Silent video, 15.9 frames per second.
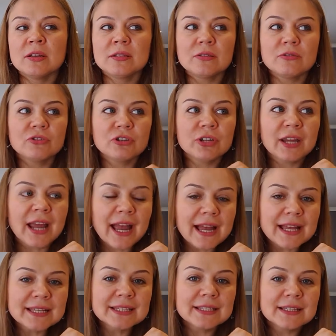So she
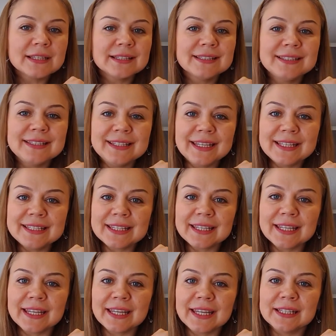has
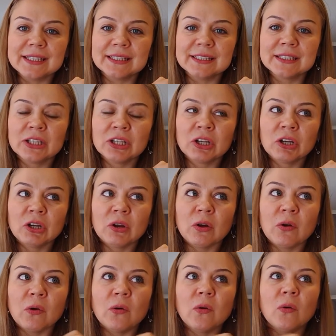dedicated
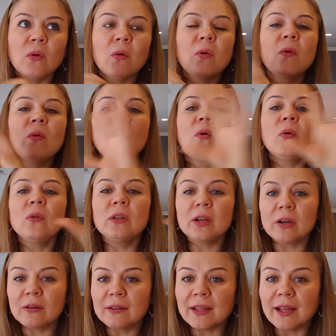all
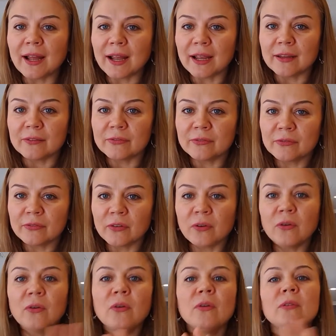her life,
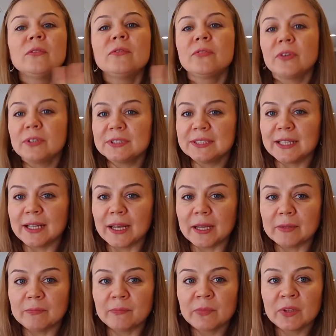all of her
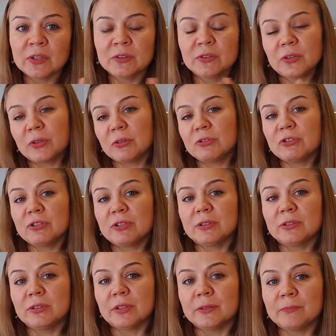time to her
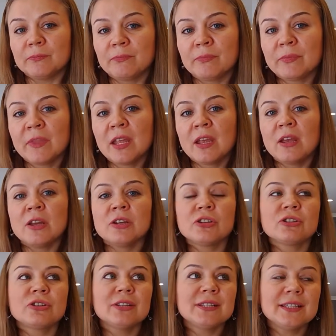children.
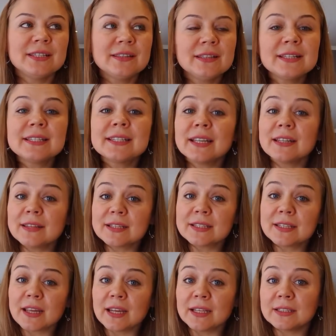She did not set
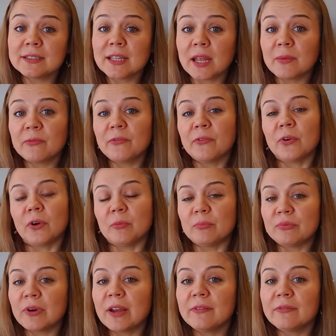aside time for her
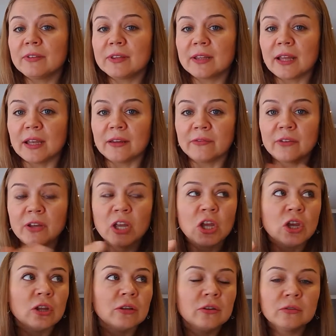private life.
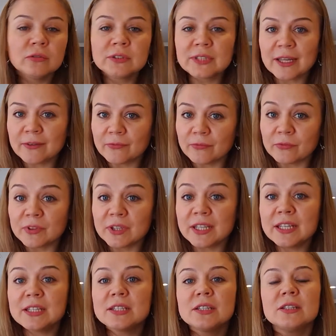No time for
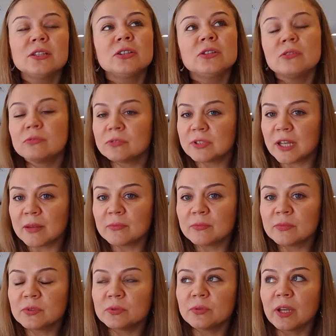dating, no
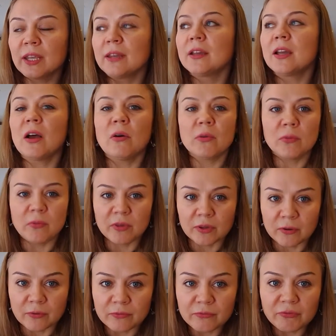time to hang out with
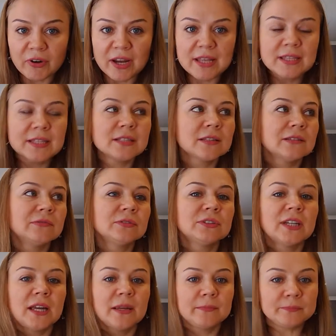her friends, no
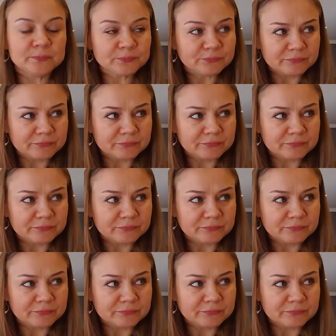time